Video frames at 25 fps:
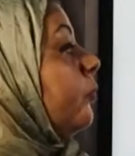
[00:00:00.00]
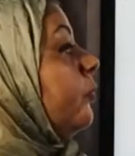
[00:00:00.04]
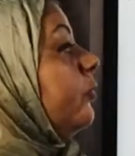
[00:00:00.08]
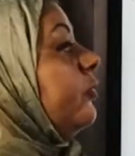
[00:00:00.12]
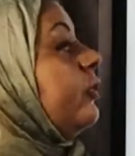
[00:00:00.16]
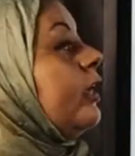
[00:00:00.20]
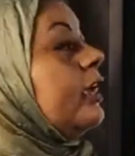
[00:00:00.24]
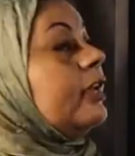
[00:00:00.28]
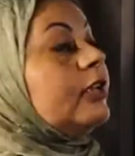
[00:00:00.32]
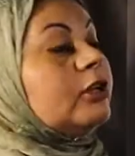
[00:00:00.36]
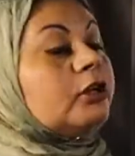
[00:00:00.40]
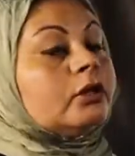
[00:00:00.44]

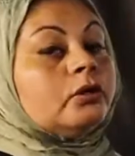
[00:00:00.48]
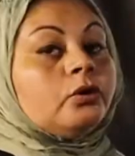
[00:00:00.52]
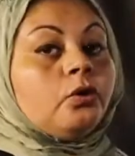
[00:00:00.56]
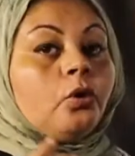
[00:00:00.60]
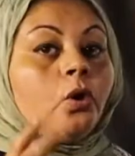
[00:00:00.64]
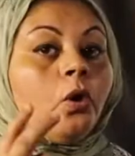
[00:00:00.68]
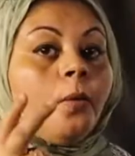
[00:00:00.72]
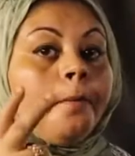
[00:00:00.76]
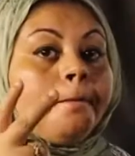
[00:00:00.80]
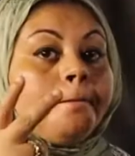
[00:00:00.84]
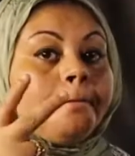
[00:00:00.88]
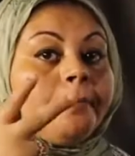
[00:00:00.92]
They
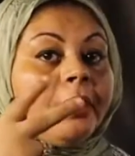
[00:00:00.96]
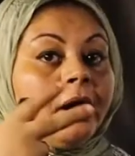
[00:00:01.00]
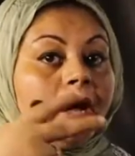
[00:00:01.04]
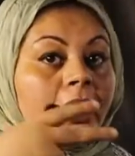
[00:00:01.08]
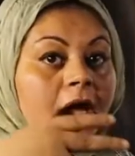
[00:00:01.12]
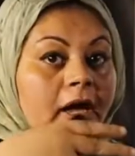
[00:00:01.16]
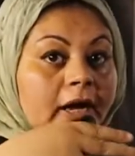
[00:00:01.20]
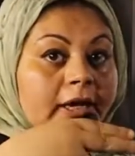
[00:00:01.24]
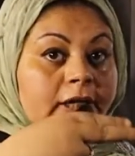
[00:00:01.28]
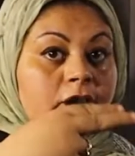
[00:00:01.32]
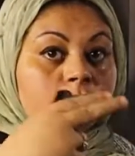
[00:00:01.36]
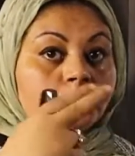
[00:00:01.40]

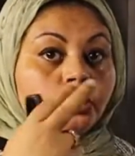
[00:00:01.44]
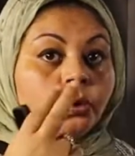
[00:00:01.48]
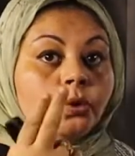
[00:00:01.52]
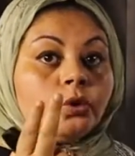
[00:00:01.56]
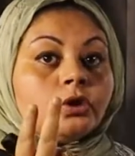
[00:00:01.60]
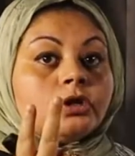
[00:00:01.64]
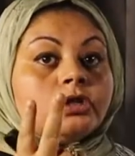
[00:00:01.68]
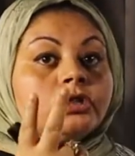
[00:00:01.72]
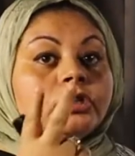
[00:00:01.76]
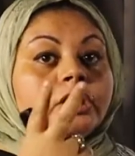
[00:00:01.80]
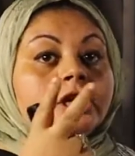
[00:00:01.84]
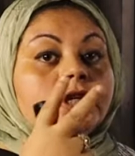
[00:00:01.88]
combine
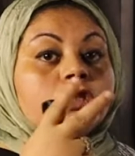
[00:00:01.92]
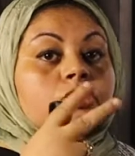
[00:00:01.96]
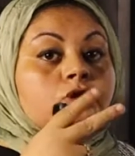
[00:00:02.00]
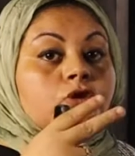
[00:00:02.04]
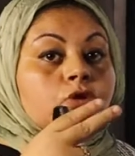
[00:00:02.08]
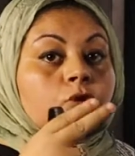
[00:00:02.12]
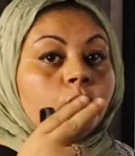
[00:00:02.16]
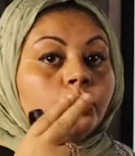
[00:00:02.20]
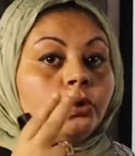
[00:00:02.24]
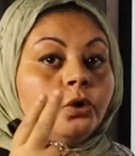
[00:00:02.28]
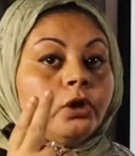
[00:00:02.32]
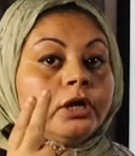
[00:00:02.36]
or they
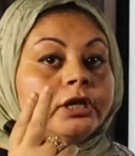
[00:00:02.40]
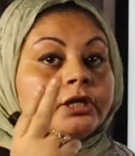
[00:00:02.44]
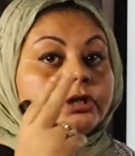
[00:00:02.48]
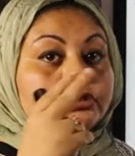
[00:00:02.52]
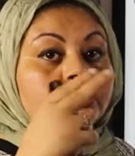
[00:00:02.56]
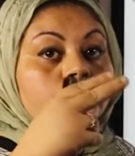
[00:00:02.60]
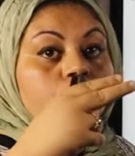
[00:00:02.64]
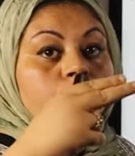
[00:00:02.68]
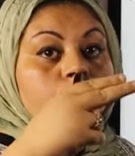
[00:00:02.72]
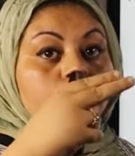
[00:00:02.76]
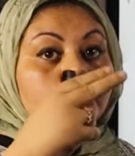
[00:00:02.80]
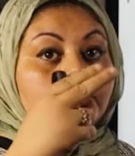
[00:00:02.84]

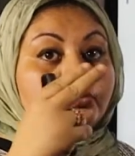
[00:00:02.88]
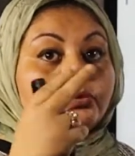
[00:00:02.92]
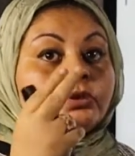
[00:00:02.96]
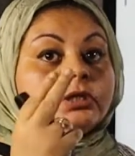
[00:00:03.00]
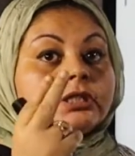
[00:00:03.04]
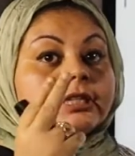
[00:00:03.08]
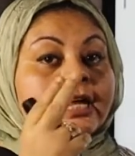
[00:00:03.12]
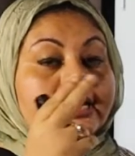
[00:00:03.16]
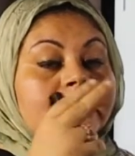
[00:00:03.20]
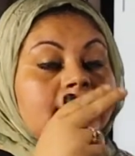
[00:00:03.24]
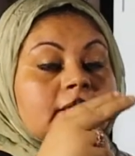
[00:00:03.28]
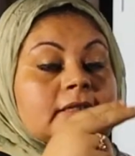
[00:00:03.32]
join two
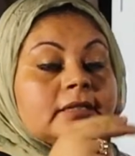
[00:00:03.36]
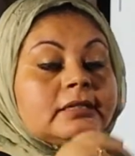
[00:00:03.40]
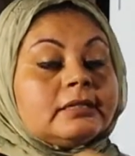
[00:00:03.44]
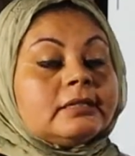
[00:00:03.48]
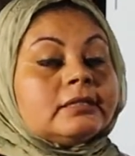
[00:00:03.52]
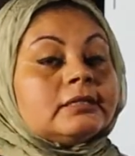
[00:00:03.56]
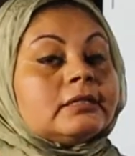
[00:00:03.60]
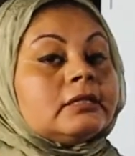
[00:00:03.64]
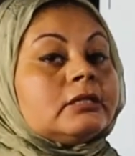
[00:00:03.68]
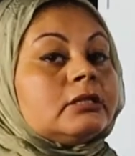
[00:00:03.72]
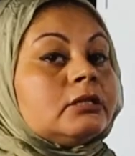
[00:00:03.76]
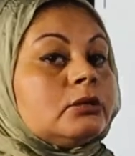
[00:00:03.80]

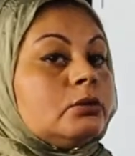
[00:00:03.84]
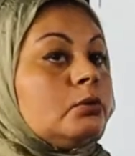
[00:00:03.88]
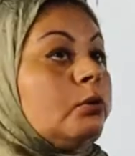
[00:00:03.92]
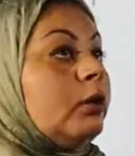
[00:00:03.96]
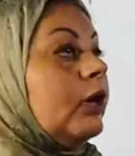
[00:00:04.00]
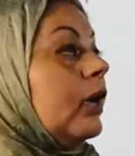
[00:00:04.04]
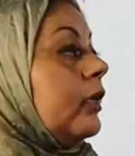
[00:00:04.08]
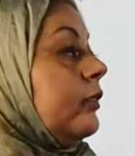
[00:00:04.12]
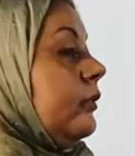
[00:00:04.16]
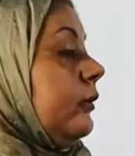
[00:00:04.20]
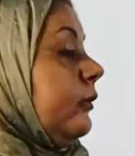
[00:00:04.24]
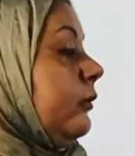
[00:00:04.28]
sentences
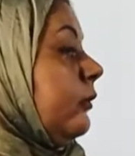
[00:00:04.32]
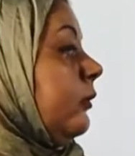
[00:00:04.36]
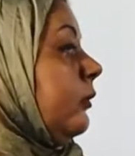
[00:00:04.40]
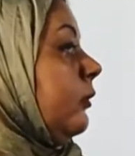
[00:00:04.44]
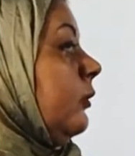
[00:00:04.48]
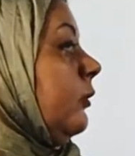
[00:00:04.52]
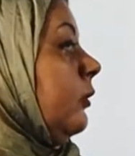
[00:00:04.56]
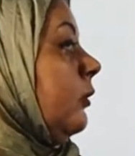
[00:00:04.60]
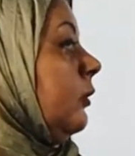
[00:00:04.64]
together.